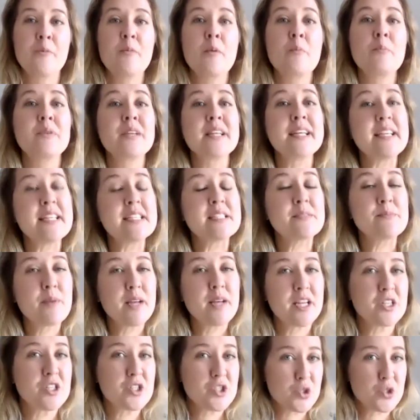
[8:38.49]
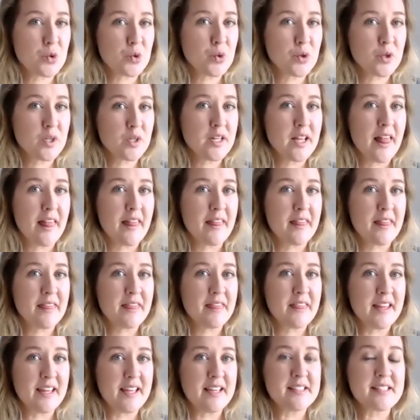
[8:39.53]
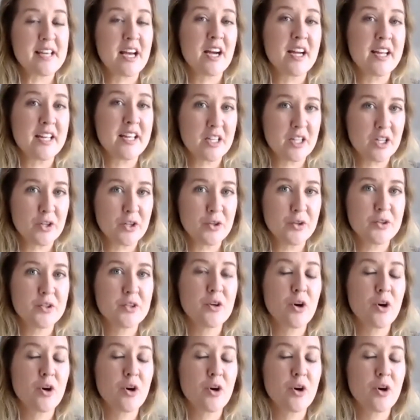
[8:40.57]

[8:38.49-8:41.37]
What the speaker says: Please make sure these are included